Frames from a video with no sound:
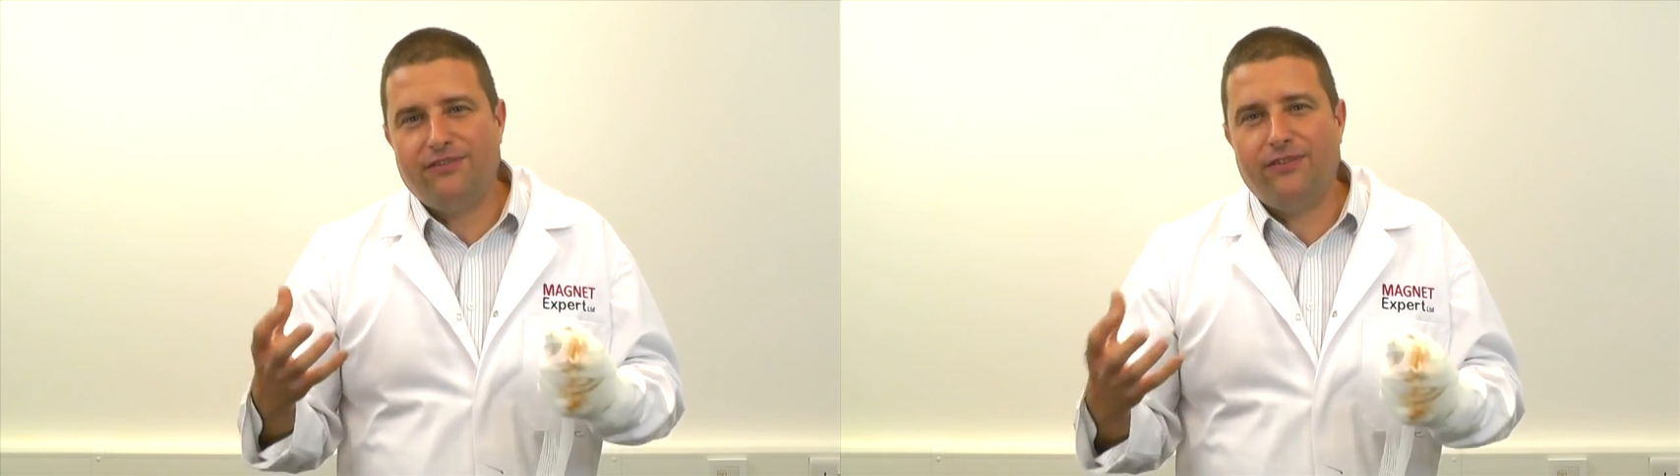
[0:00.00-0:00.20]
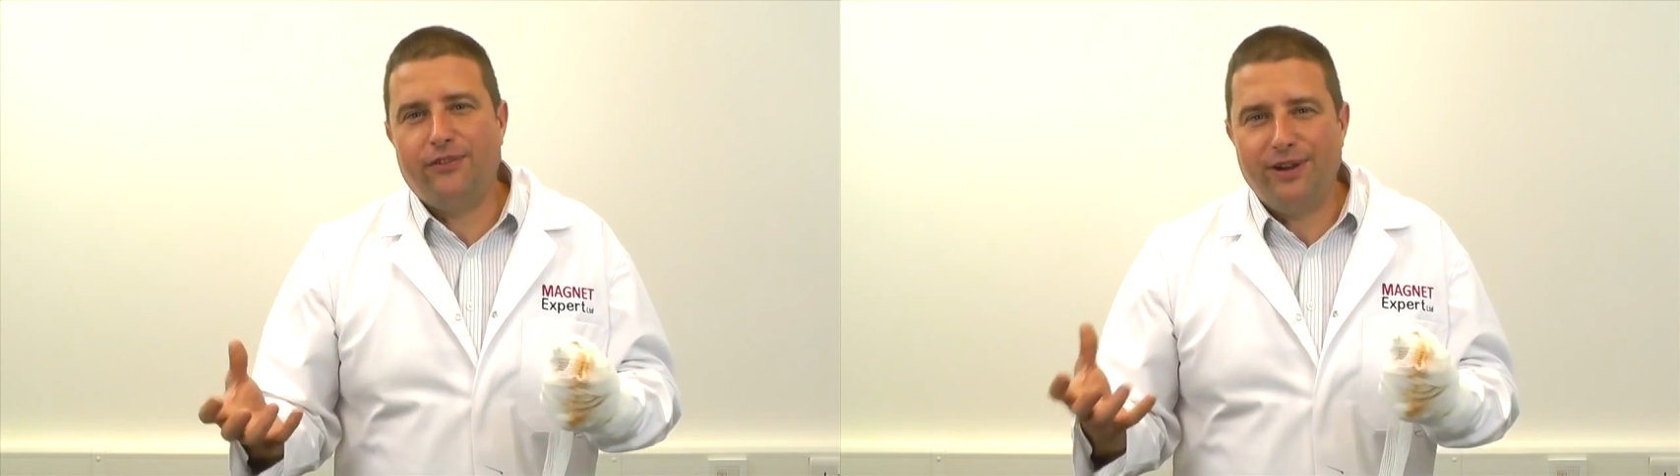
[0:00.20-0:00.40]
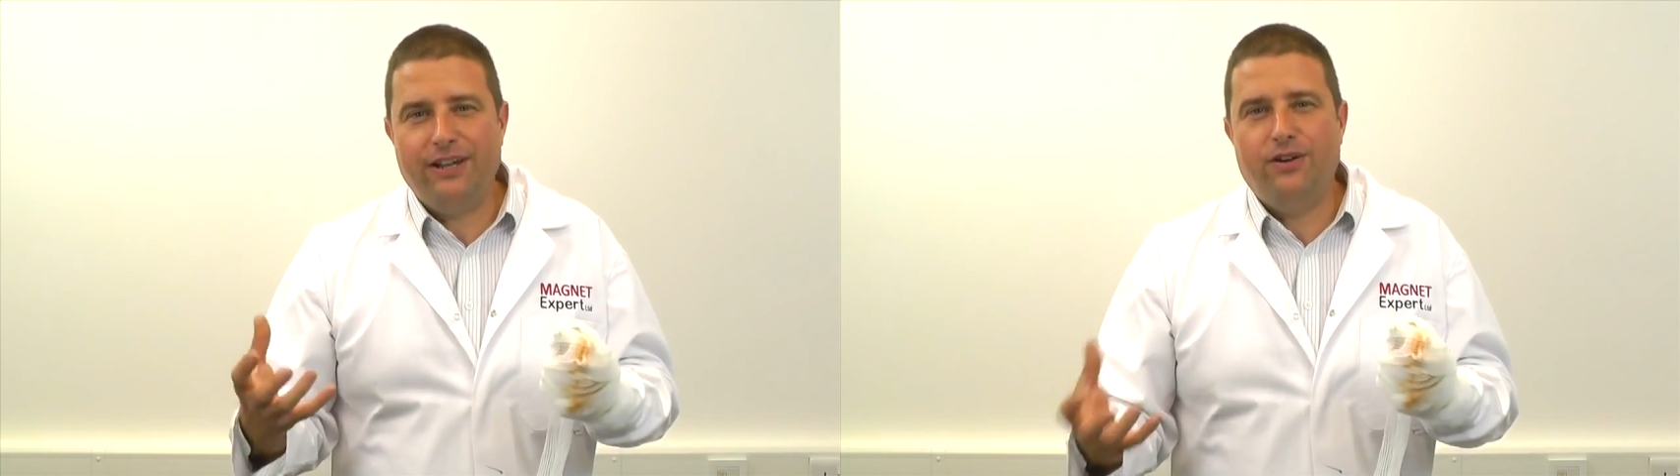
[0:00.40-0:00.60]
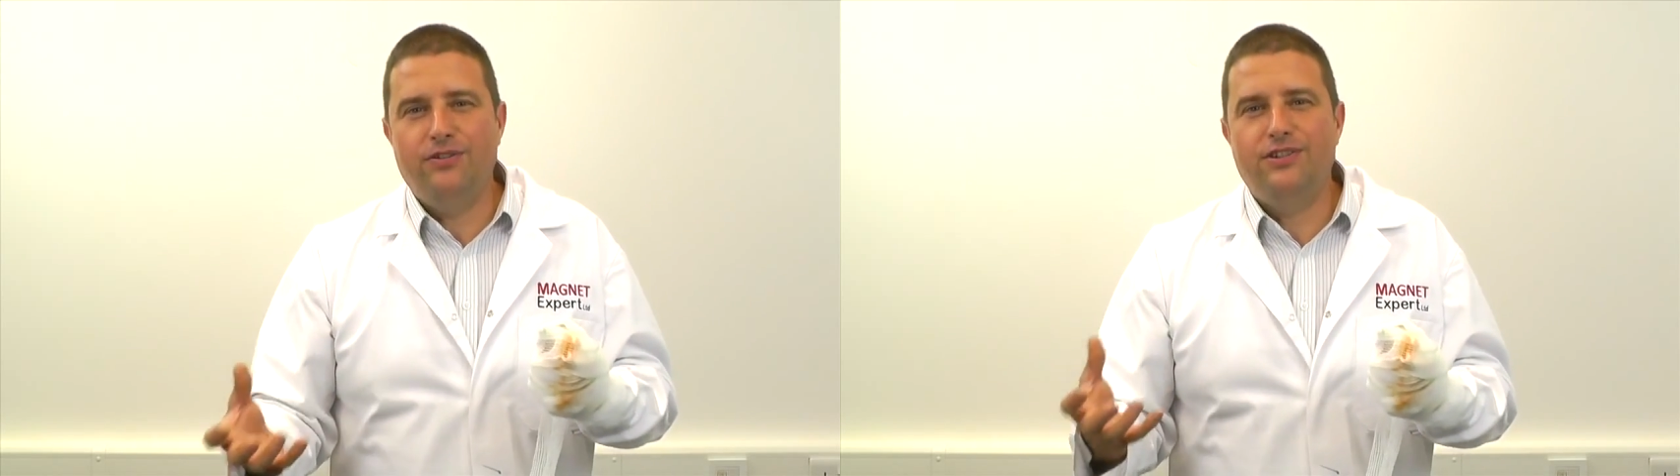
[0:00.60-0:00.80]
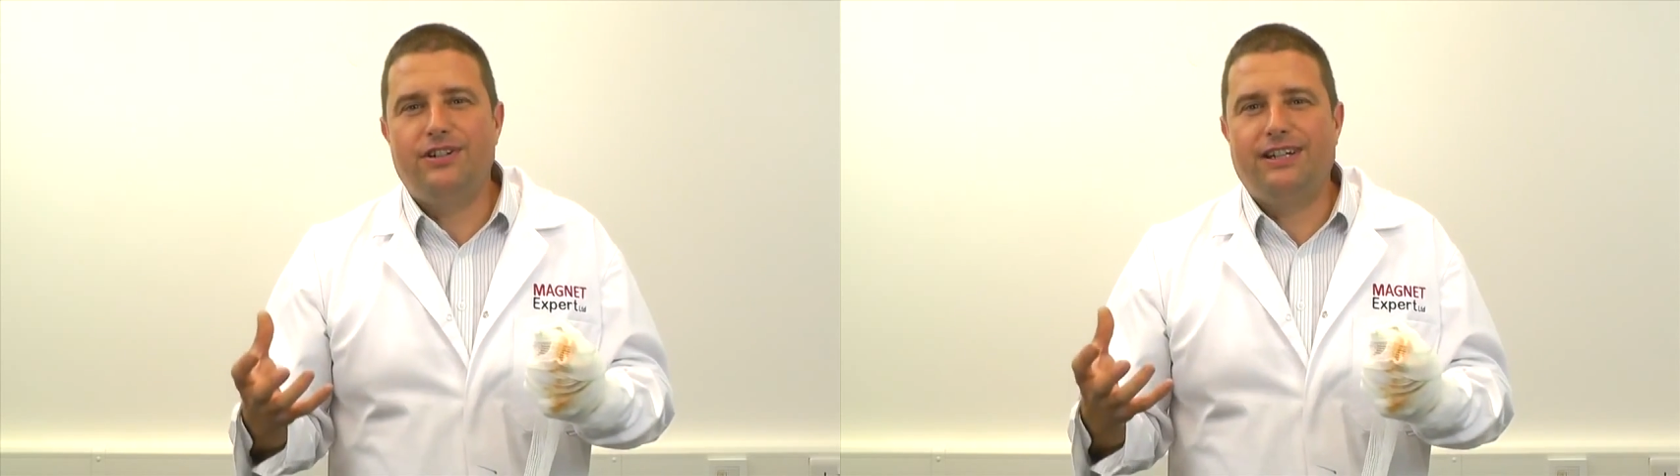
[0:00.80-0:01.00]

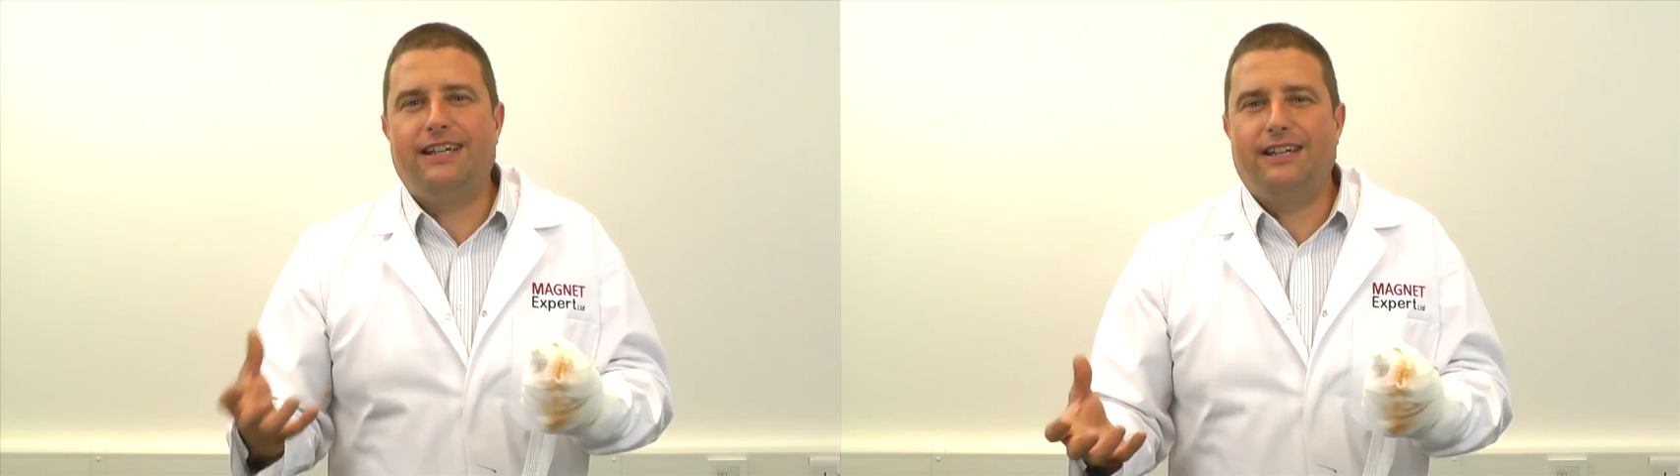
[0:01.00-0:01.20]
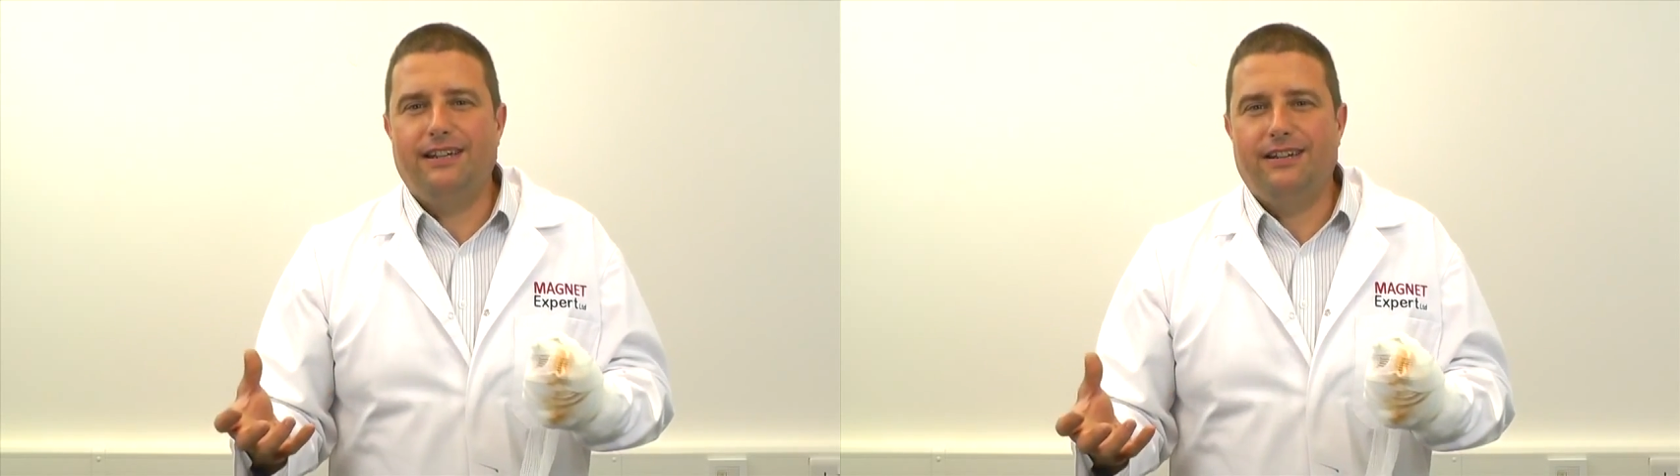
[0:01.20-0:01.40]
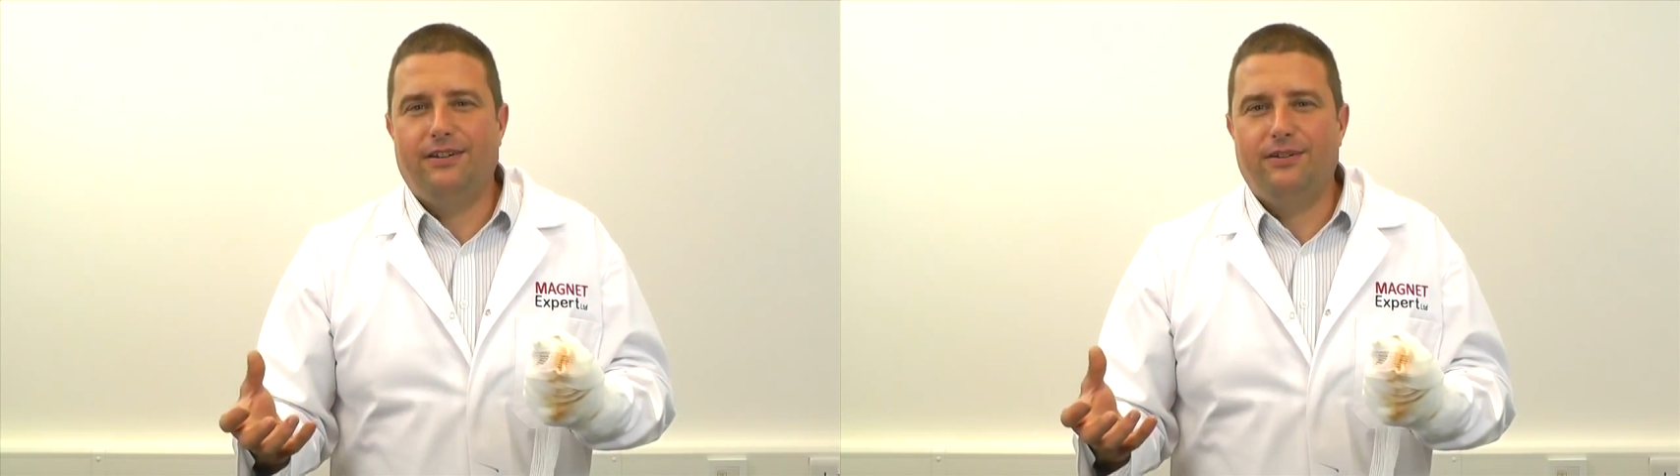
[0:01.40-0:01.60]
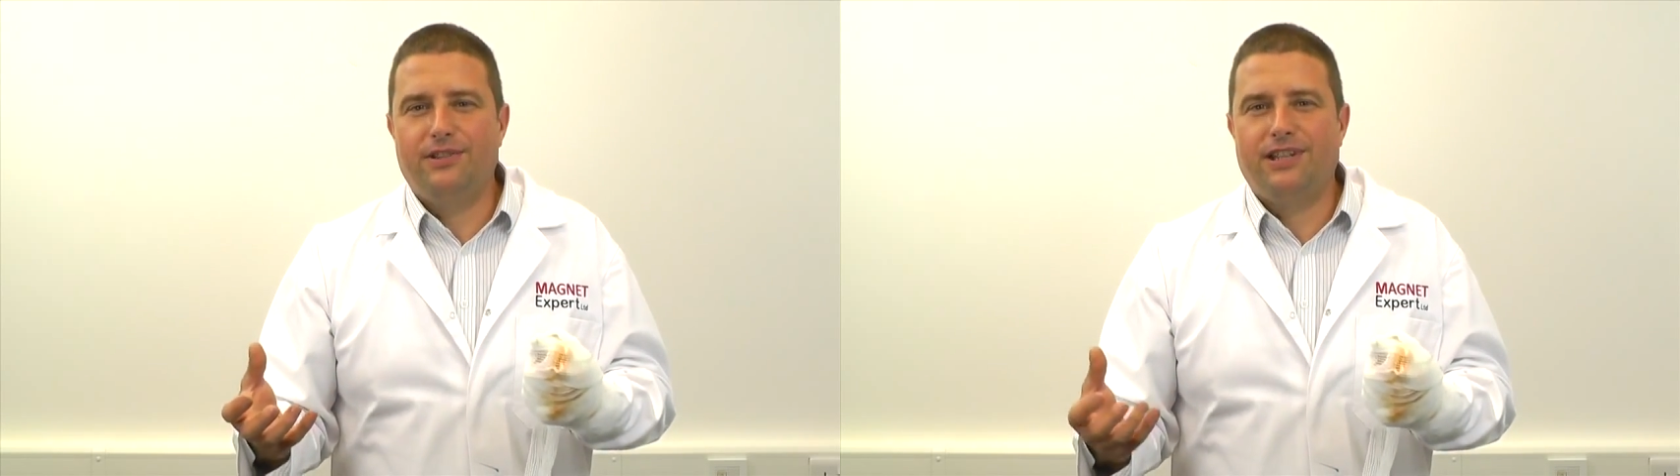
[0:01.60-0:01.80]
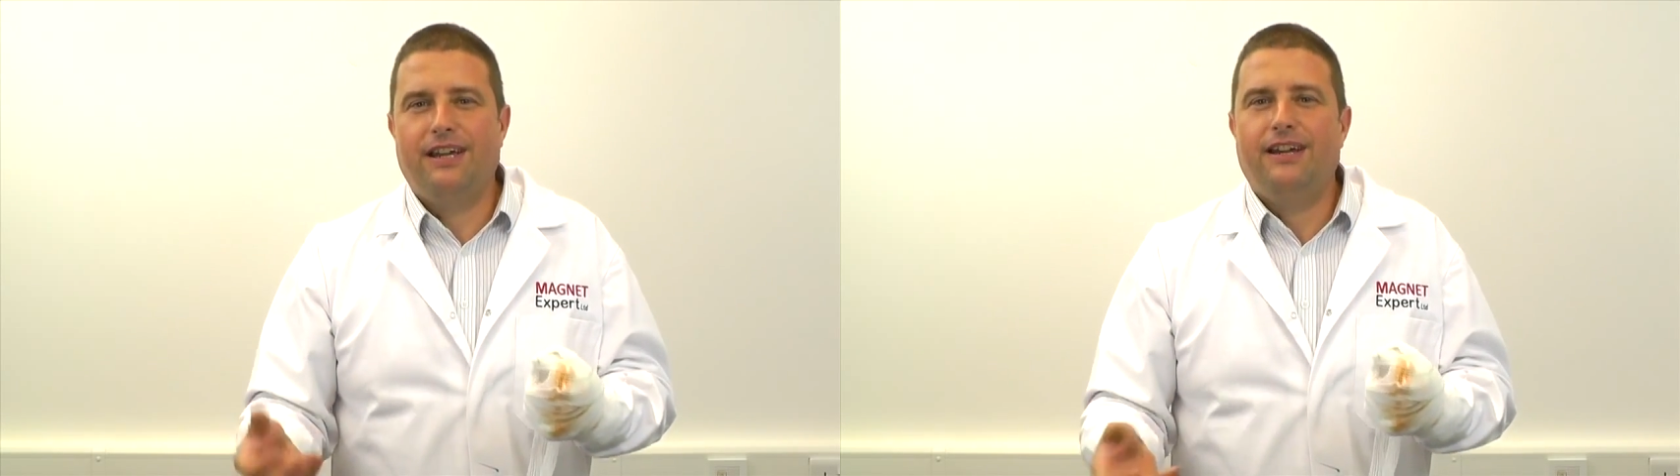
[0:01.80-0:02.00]
300
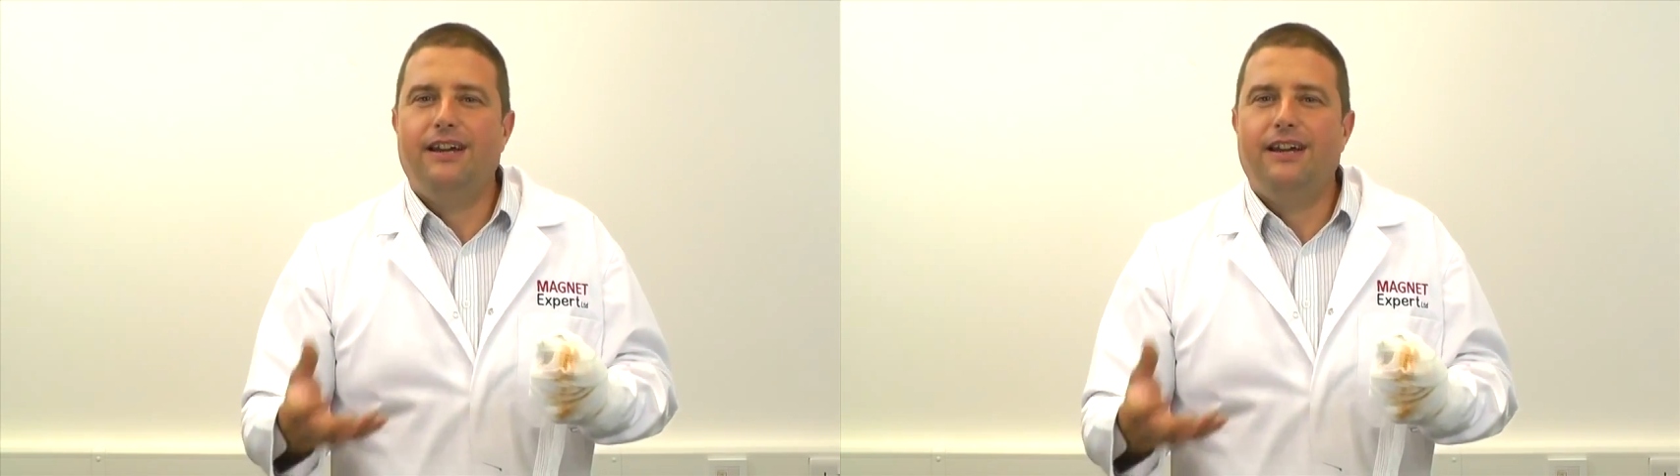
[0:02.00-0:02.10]
kilos,